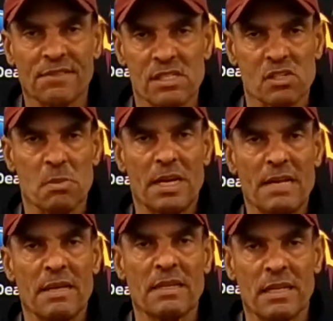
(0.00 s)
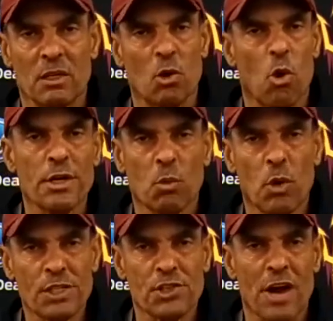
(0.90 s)
This has been in accordance to
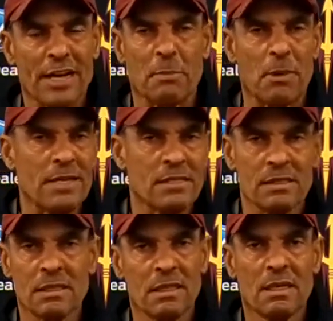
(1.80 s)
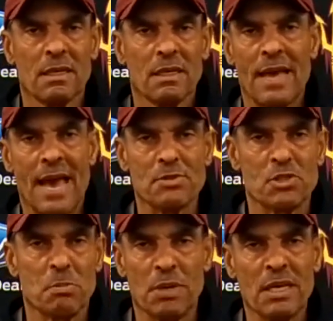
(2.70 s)
what your occupation
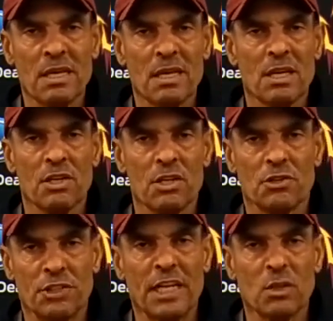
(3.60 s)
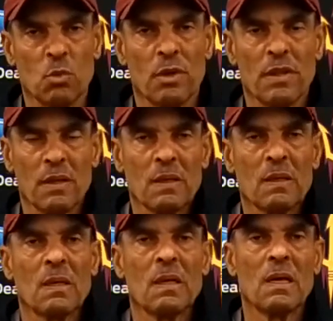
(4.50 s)
happens to be, you're dealing with.
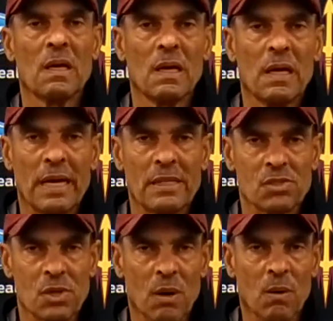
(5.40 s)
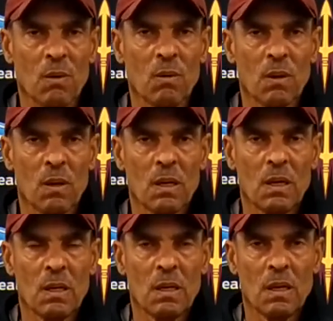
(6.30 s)
And so,
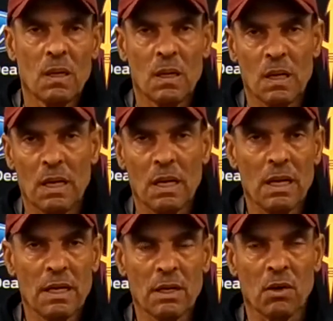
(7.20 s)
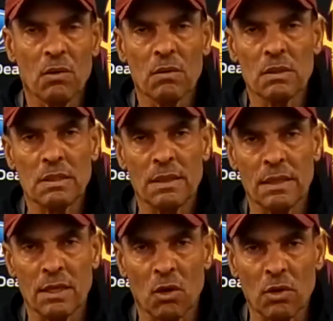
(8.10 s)
you know,
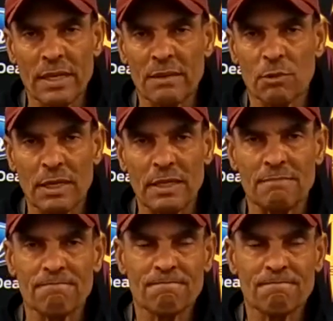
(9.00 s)
the only really